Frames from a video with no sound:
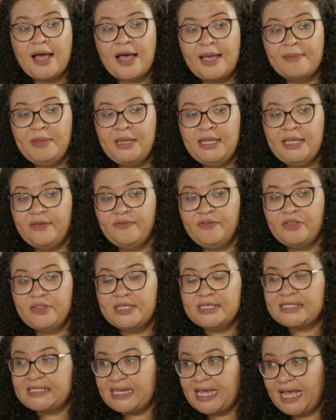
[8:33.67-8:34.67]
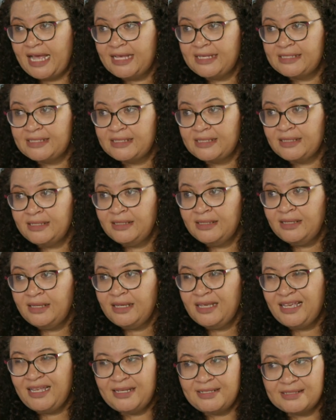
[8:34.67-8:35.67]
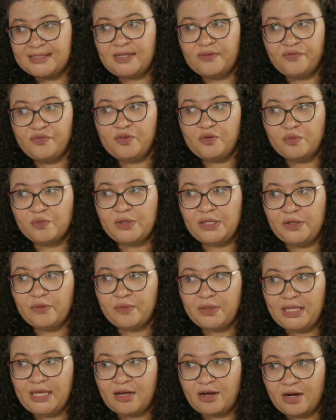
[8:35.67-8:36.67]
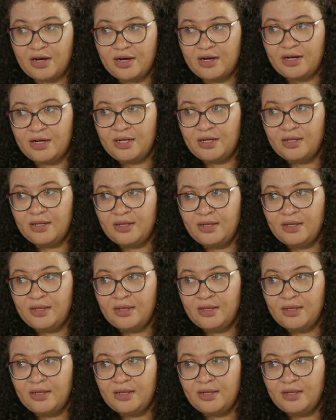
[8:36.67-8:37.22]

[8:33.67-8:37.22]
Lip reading: I'm going to give you this task, and it's going to feel really, really hard.